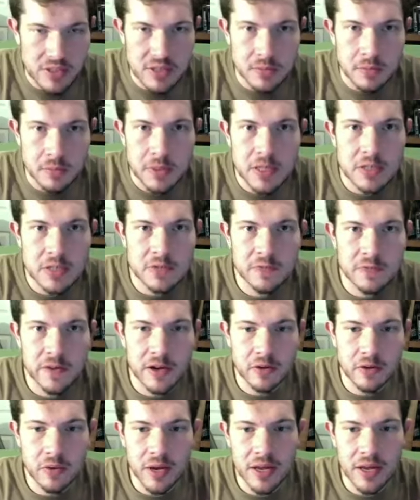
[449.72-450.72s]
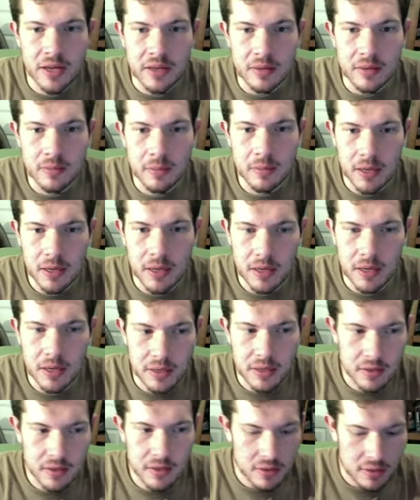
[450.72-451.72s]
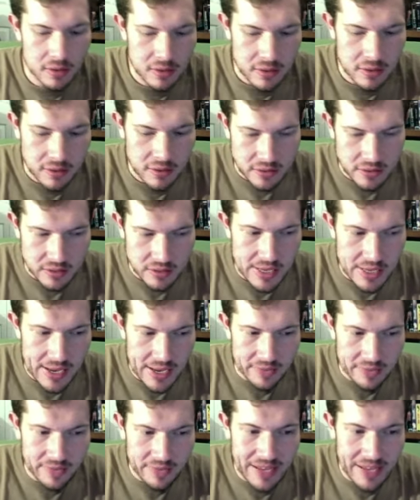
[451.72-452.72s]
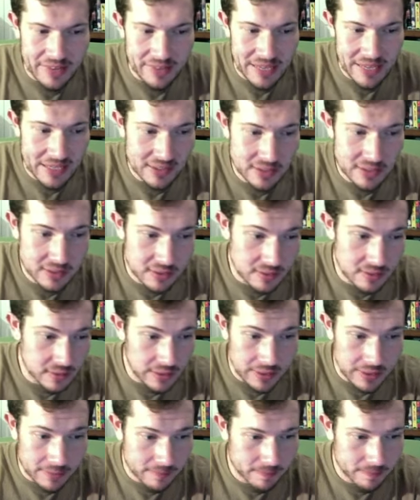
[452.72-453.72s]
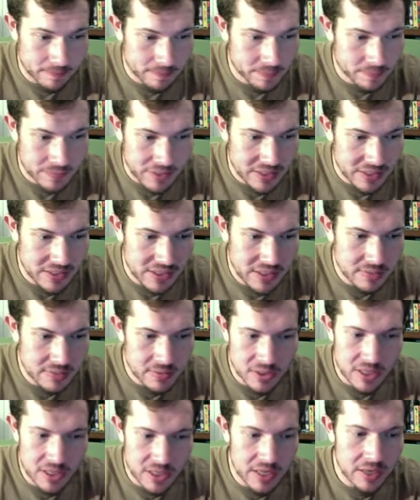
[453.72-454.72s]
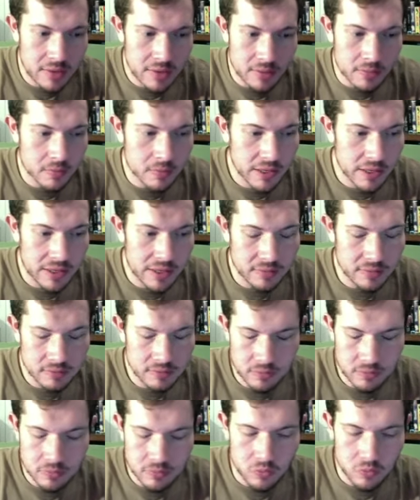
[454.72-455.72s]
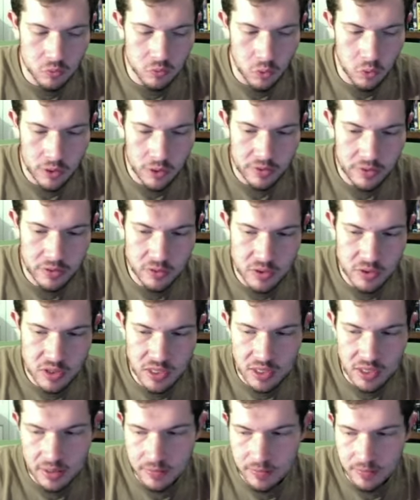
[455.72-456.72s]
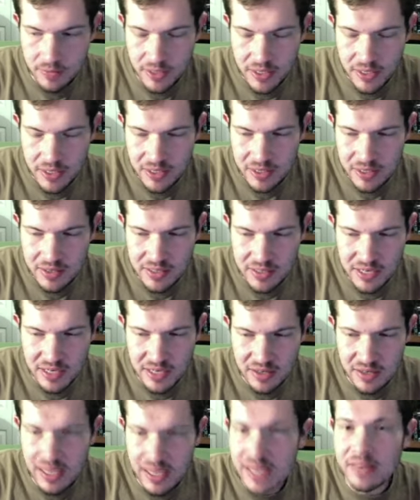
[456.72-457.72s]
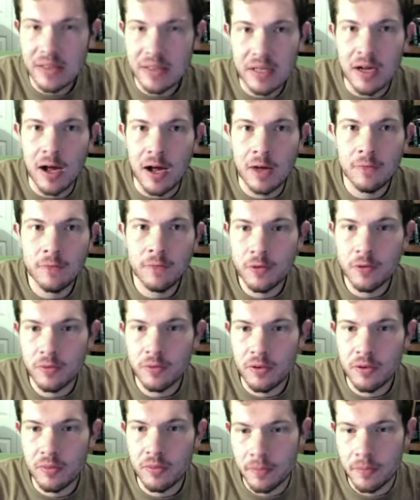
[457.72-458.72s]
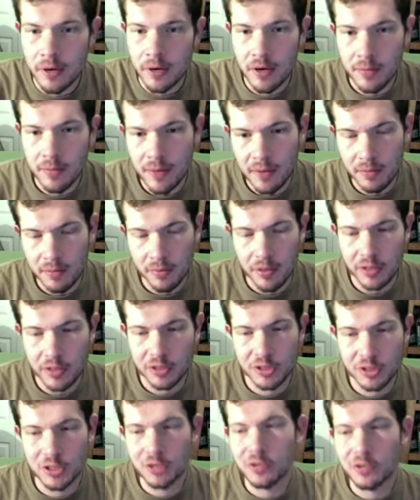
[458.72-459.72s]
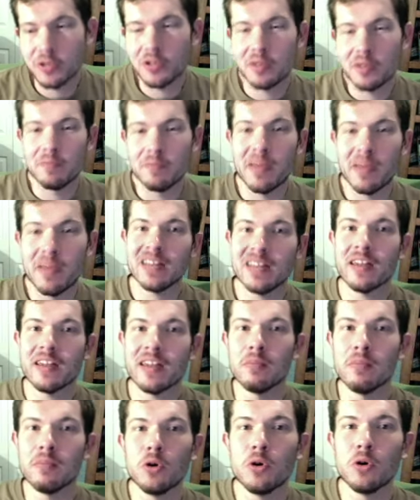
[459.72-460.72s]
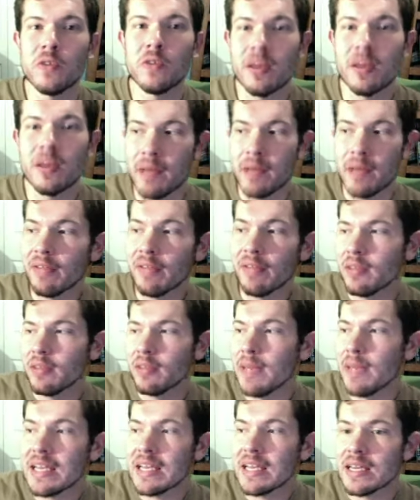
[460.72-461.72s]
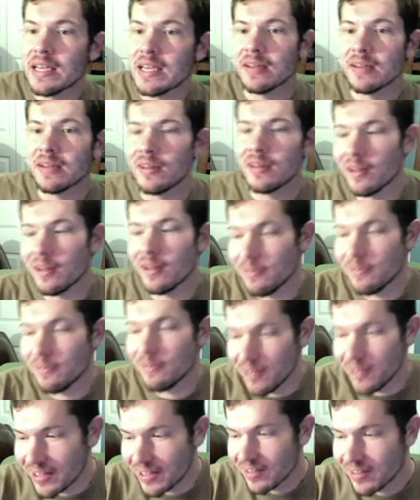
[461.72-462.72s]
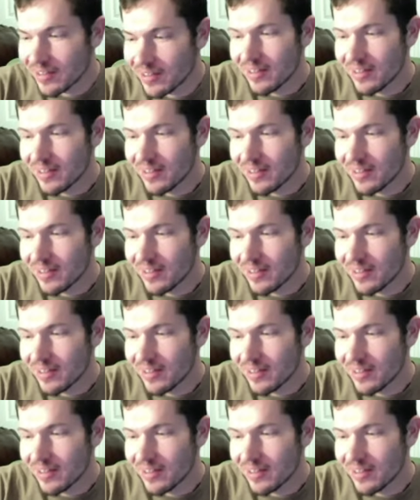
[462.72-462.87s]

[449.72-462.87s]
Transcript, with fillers: in peace, Faye Ray. But uh, yeah. yeah, that that's like. That seems like a like one of those like it's kind of like The Offer, the Paramount Plus show. You can make like a movie about the making of like